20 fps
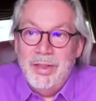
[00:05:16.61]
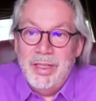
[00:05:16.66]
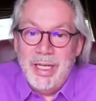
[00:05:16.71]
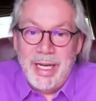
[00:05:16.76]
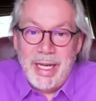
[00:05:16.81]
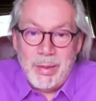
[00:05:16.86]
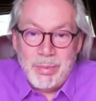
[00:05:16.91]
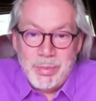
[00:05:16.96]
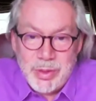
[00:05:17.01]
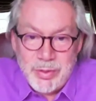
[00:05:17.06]

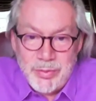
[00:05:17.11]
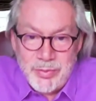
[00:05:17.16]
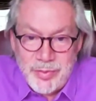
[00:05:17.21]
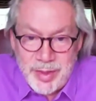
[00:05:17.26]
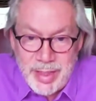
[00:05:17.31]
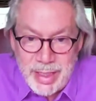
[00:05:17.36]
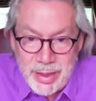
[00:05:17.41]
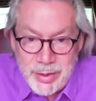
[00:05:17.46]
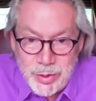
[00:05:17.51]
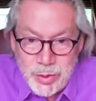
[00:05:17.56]
collapse of
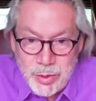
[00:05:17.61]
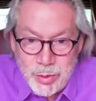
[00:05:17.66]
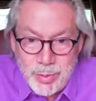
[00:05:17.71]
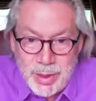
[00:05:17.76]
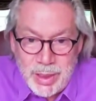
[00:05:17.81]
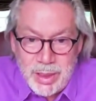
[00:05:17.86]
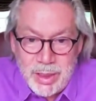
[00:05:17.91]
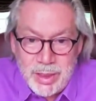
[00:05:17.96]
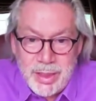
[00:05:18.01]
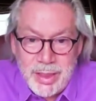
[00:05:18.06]
financial
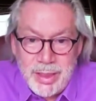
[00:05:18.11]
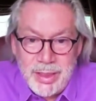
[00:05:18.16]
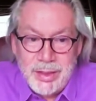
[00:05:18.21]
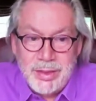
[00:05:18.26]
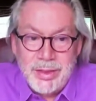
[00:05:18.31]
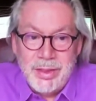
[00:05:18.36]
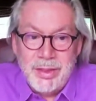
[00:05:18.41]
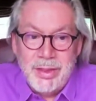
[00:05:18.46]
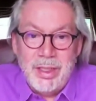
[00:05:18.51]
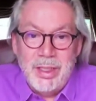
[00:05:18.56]

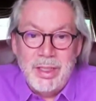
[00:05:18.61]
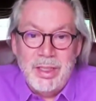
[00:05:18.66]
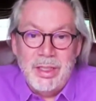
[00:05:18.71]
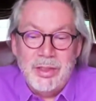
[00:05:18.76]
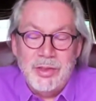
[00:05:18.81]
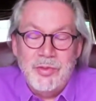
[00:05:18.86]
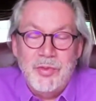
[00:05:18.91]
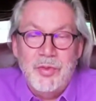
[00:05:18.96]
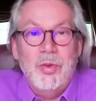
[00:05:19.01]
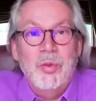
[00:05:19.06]
markets in the
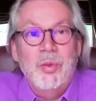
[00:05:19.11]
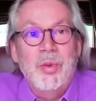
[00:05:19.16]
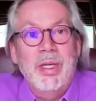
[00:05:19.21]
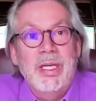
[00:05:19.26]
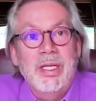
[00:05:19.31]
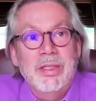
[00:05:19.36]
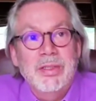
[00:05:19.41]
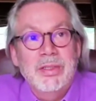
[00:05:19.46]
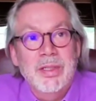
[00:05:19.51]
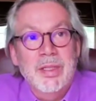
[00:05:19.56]
last few
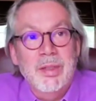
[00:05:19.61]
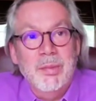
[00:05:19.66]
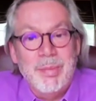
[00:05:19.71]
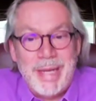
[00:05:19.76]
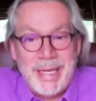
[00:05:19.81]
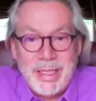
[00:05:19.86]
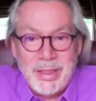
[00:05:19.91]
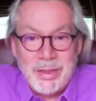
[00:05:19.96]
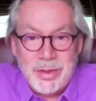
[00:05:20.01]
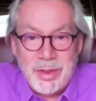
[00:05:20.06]
weeks and the
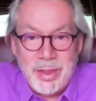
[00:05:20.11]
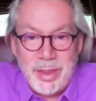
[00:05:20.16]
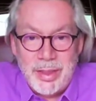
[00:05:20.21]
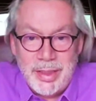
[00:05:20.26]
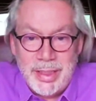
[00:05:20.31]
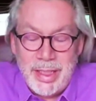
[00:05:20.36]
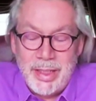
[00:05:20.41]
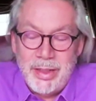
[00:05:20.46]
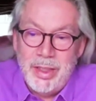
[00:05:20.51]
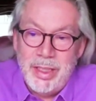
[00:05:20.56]
banks going
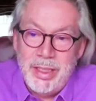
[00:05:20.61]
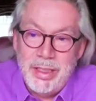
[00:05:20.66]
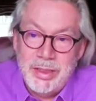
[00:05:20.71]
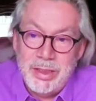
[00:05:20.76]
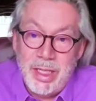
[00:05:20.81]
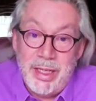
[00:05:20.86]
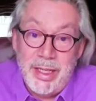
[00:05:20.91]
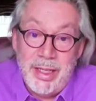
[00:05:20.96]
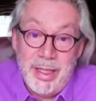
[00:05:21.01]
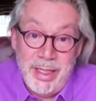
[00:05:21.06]
down is
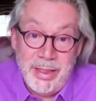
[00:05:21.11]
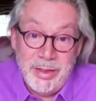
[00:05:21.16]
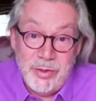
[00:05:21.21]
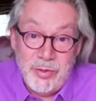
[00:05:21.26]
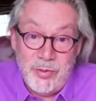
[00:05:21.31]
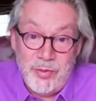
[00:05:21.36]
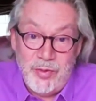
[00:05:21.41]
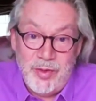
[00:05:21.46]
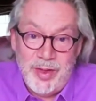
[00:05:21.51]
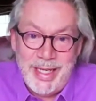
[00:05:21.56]
like is
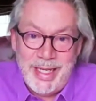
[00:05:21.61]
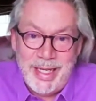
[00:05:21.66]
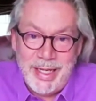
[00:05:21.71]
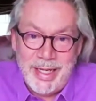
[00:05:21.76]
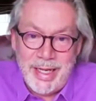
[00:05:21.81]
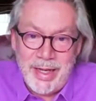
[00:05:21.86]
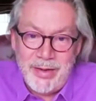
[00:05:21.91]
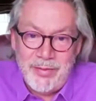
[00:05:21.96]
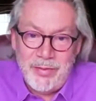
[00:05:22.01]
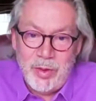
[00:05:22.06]
fear
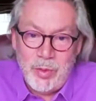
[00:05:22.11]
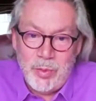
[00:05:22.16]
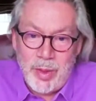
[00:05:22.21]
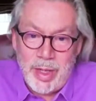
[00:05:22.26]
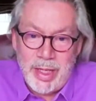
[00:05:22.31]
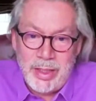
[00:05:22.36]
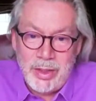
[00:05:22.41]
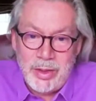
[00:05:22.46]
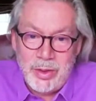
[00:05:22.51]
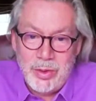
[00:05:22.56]

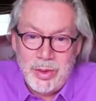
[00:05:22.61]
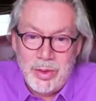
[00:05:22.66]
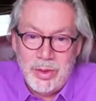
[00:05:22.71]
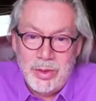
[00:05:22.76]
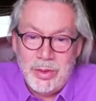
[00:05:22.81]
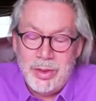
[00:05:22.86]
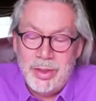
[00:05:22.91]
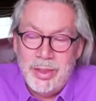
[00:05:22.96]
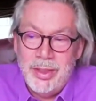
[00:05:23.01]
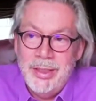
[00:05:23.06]
everywhere you
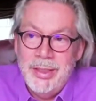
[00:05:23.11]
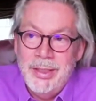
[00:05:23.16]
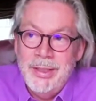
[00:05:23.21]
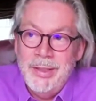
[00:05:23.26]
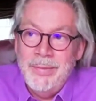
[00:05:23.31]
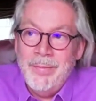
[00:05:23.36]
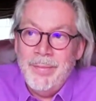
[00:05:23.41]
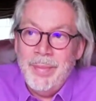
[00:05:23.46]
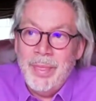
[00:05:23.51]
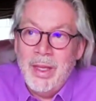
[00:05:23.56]
look
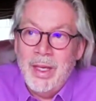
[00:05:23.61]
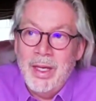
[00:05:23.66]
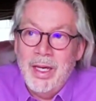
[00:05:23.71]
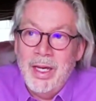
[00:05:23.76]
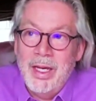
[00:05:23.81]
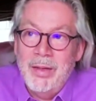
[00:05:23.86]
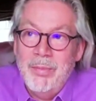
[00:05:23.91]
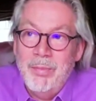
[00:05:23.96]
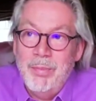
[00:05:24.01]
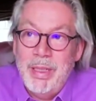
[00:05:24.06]

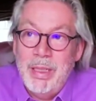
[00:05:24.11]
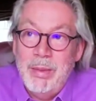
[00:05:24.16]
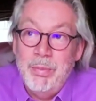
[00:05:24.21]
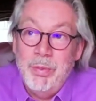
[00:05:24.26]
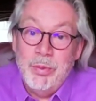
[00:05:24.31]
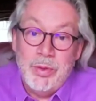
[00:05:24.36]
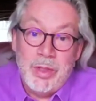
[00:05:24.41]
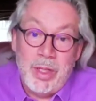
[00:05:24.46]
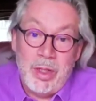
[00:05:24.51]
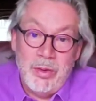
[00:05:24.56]
and
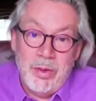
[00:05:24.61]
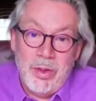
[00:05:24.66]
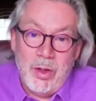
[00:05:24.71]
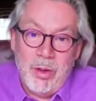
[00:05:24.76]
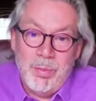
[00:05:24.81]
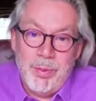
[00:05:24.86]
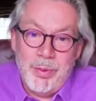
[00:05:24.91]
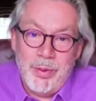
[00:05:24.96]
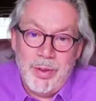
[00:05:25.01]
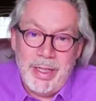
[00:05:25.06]
people don't
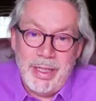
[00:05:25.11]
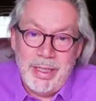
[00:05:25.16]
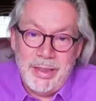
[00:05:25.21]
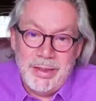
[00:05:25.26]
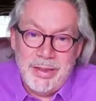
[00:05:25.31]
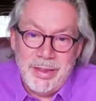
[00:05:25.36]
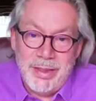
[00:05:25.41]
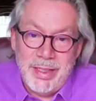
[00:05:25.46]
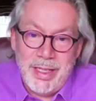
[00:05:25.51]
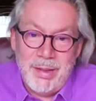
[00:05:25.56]
operate
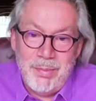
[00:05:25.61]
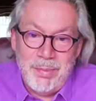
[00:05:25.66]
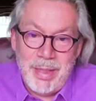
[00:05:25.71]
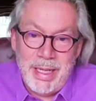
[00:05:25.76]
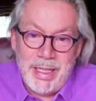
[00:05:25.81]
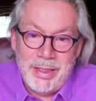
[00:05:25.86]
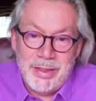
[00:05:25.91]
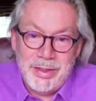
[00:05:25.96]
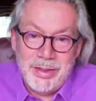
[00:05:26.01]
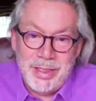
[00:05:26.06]
to their
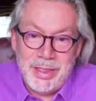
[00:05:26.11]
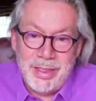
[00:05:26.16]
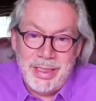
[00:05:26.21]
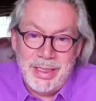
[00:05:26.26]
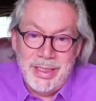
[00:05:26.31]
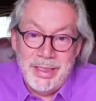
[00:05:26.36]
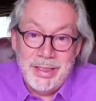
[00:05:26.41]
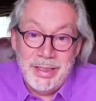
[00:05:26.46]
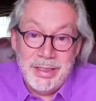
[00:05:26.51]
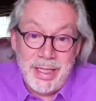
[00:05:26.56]
best
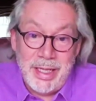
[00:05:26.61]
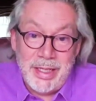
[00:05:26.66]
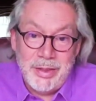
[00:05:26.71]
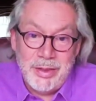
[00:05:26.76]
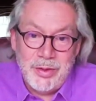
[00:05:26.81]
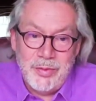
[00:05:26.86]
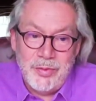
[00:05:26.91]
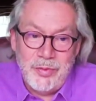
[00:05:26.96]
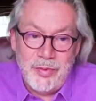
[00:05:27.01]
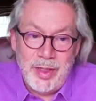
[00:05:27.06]
in a
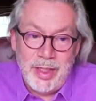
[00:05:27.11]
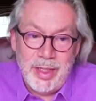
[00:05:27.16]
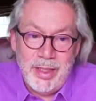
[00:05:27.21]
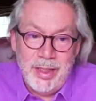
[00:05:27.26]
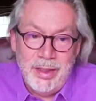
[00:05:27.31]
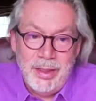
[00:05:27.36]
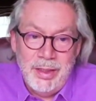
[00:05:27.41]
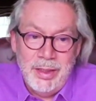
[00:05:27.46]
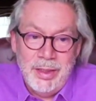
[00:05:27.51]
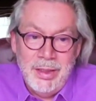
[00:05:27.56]
state of
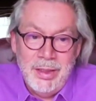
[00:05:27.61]
fear